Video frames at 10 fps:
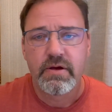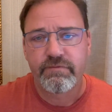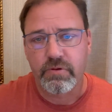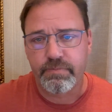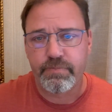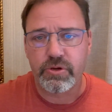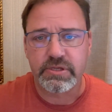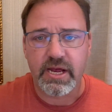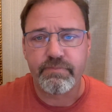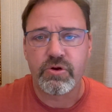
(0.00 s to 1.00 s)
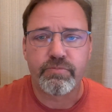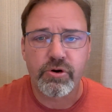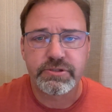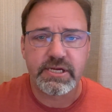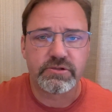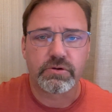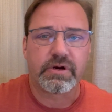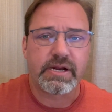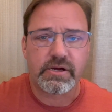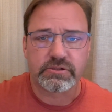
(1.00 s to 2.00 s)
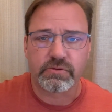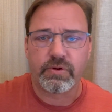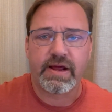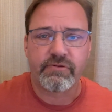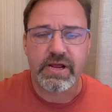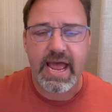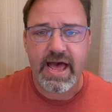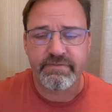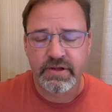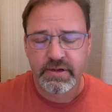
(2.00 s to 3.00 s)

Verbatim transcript: for building up new proteins organelles or whatever you have